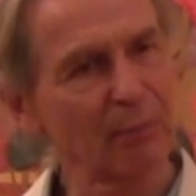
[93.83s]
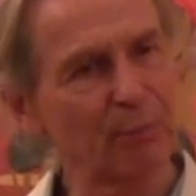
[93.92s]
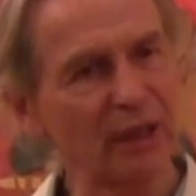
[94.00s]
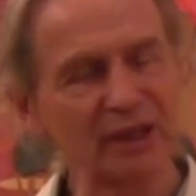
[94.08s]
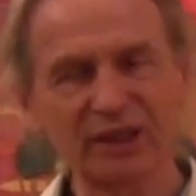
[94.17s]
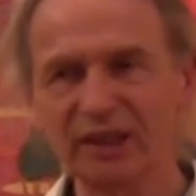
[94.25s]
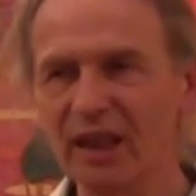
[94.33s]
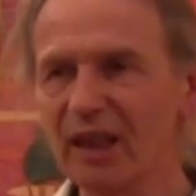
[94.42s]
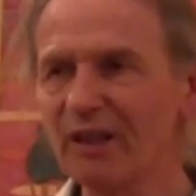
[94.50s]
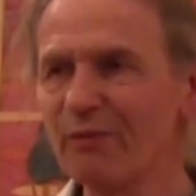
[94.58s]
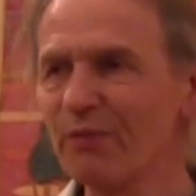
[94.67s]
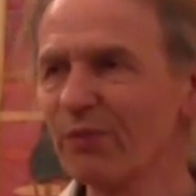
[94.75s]
But,
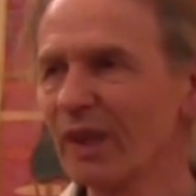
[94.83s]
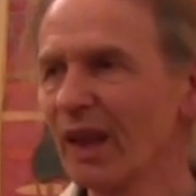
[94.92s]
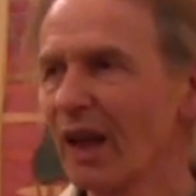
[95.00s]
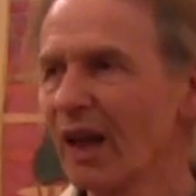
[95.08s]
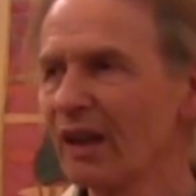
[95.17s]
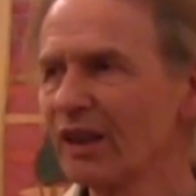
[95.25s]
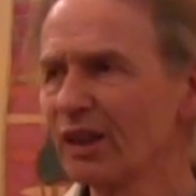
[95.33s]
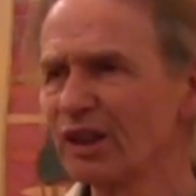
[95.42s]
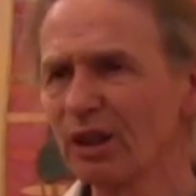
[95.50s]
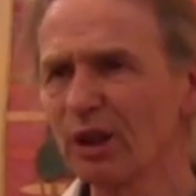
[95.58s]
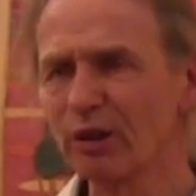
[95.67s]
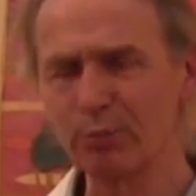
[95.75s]
there's
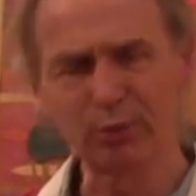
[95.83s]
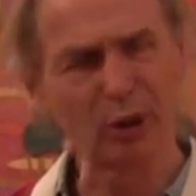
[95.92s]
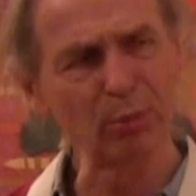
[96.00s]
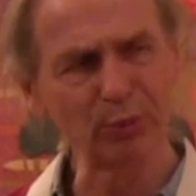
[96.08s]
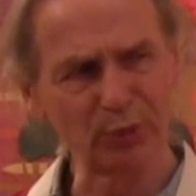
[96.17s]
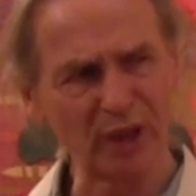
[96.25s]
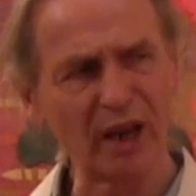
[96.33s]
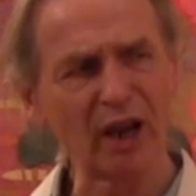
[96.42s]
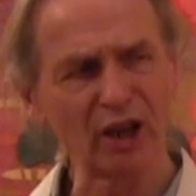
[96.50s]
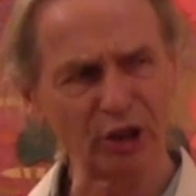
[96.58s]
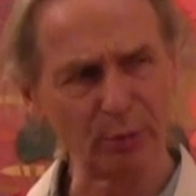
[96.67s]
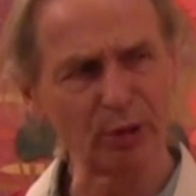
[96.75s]
a lot of problems with that
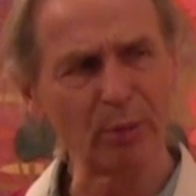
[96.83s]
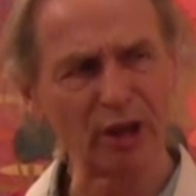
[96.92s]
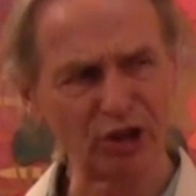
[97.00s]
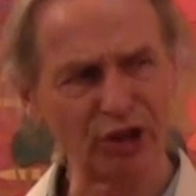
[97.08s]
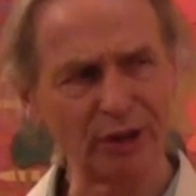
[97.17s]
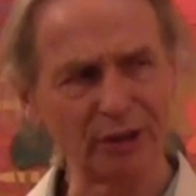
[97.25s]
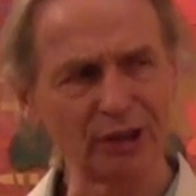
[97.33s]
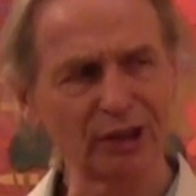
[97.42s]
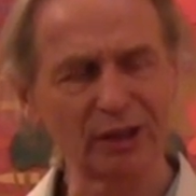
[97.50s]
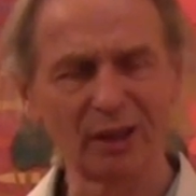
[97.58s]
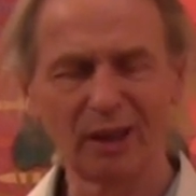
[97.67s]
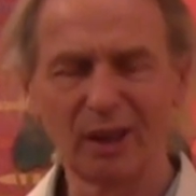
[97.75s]
argument about
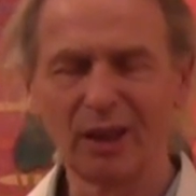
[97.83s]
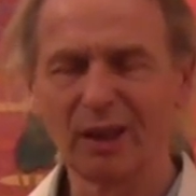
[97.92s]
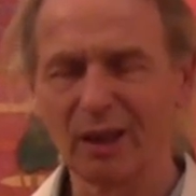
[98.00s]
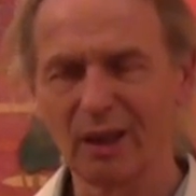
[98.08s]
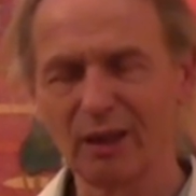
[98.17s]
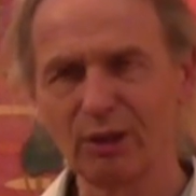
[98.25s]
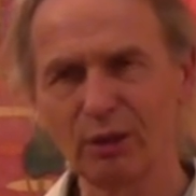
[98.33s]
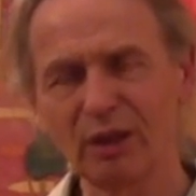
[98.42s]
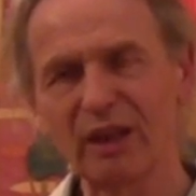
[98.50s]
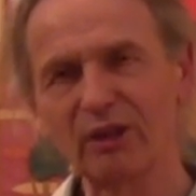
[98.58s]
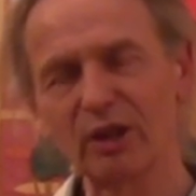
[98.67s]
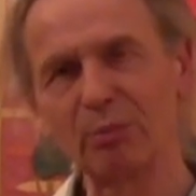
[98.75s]
genes. And not that
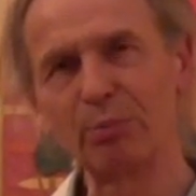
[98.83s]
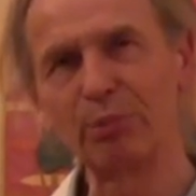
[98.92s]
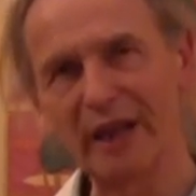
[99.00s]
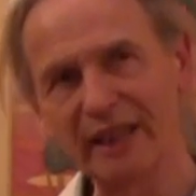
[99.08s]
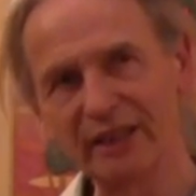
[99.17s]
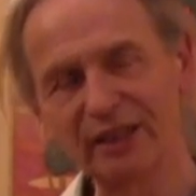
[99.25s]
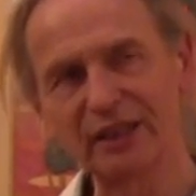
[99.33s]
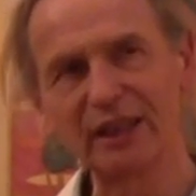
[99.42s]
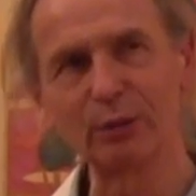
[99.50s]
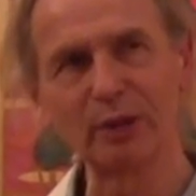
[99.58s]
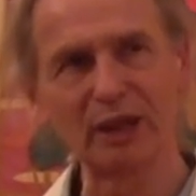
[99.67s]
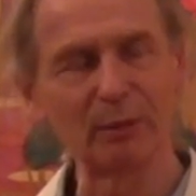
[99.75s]
I've got the brain to deal
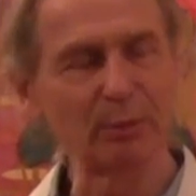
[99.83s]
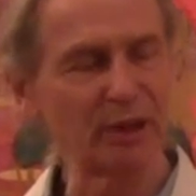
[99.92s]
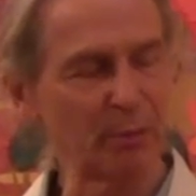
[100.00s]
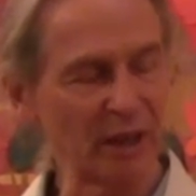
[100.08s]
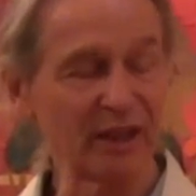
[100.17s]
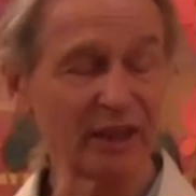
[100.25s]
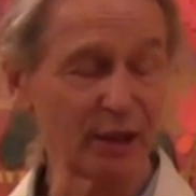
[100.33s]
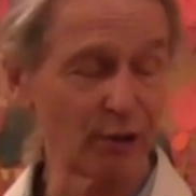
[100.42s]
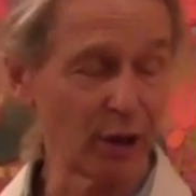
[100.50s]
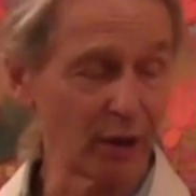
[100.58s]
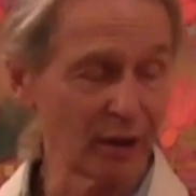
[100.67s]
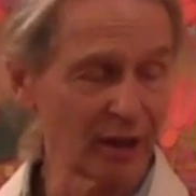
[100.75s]
with it, but apparently there
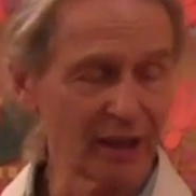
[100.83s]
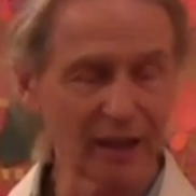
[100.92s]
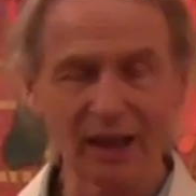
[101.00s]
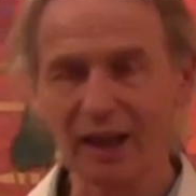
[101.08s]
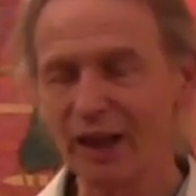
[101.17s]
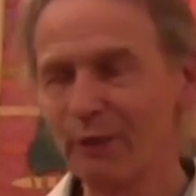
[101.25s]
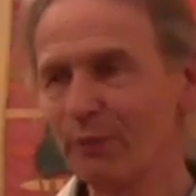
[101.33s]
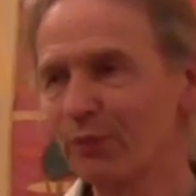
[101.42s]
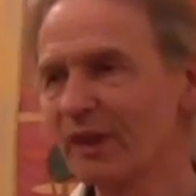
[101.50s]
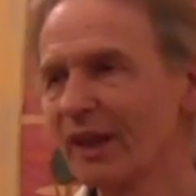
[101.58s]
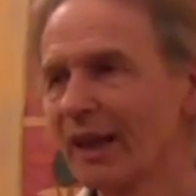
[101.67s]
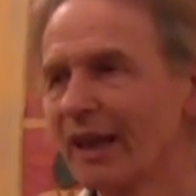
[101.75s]
are.
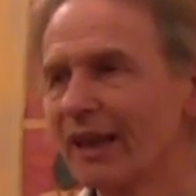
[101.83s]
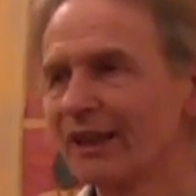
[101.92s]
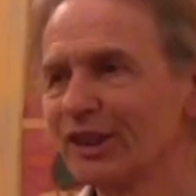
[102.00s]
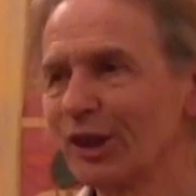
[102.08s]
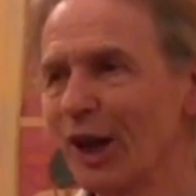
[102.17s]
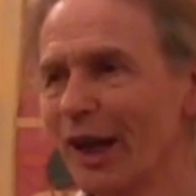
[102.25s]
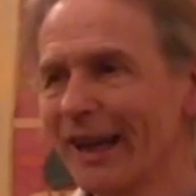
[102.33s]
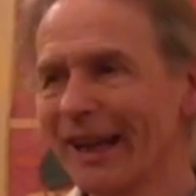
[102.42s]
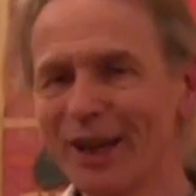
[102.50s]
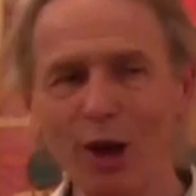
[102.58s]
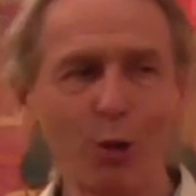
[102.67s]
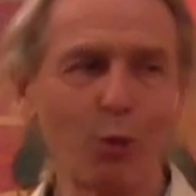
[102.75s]
So
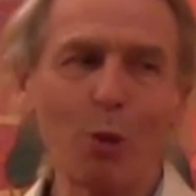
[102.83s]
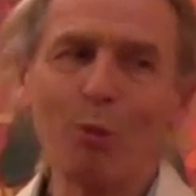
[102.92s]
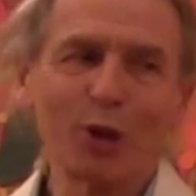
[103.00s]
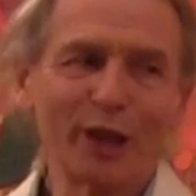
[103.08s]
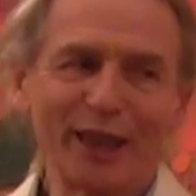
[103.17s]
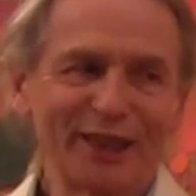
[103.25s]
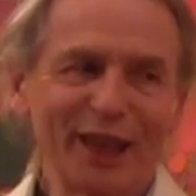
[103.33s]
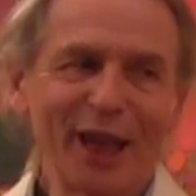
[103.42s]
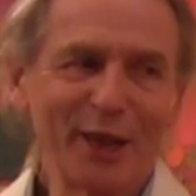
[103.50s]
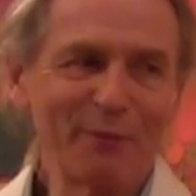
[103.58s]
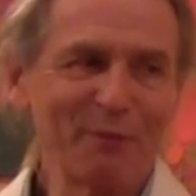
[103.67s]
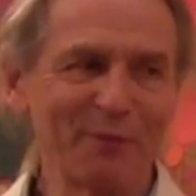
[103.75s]
what more can I say?
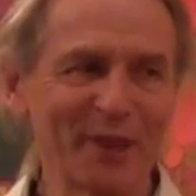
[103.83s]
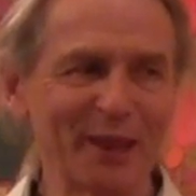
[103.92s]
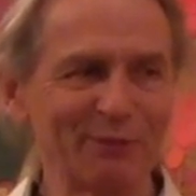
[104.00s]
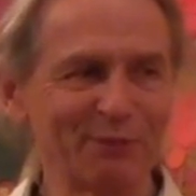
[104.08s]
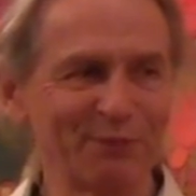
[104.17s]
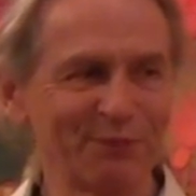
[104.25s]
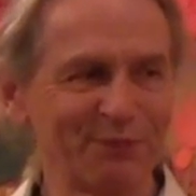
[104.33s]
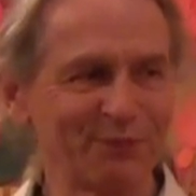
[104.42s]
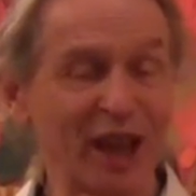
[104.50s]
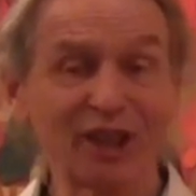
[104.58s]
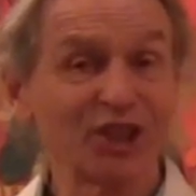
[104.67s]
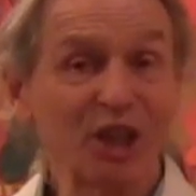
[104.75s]

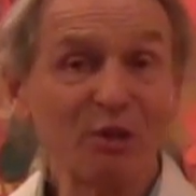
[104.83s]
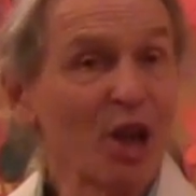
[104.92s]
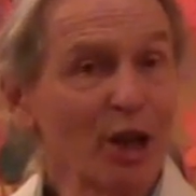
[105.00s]
I just don't